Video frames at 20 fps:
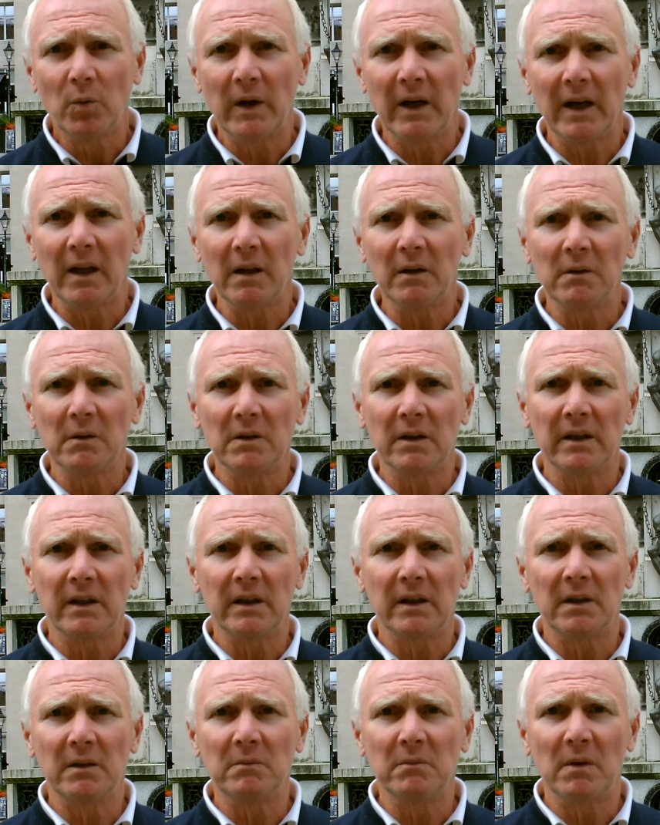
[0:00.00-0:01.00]
Well,
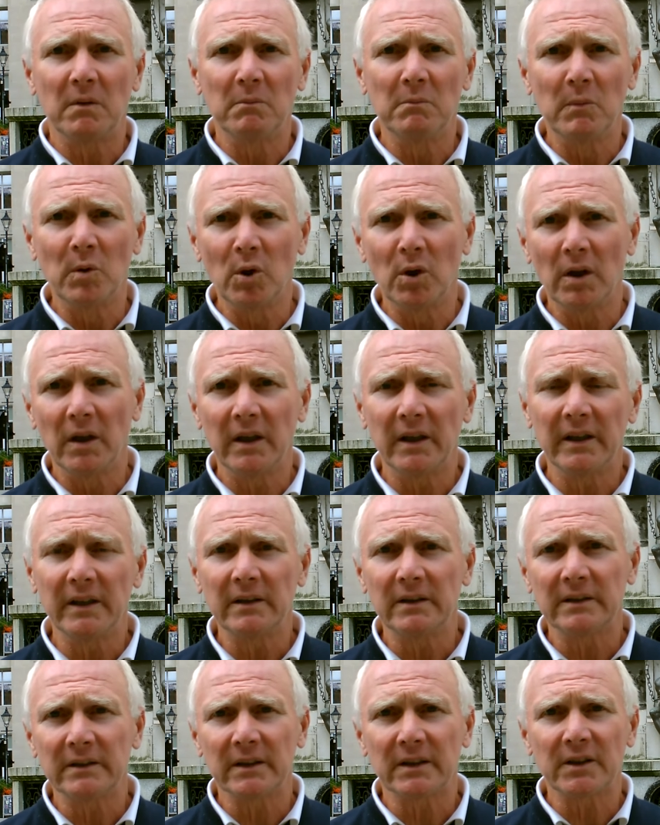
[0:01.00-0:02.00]

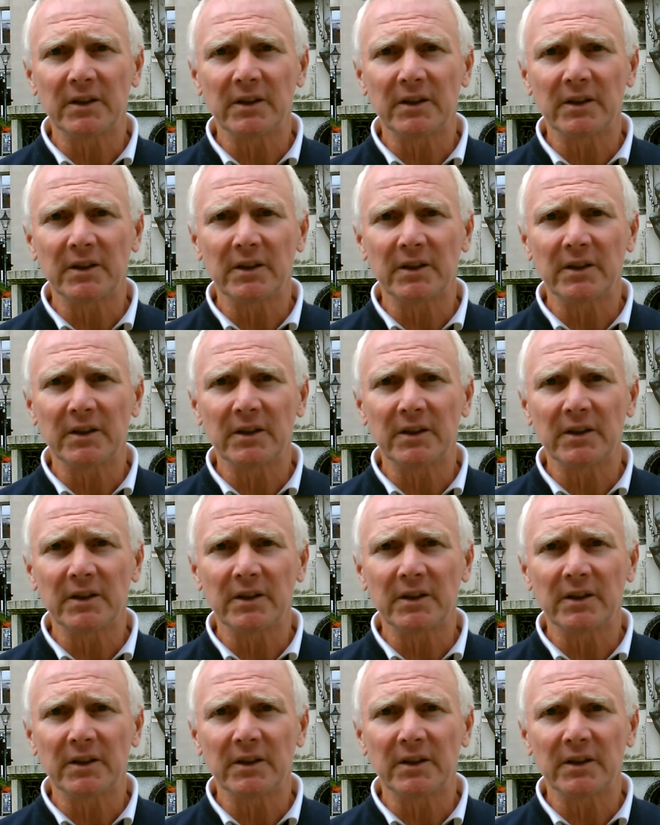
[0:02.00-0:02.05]
Mueller,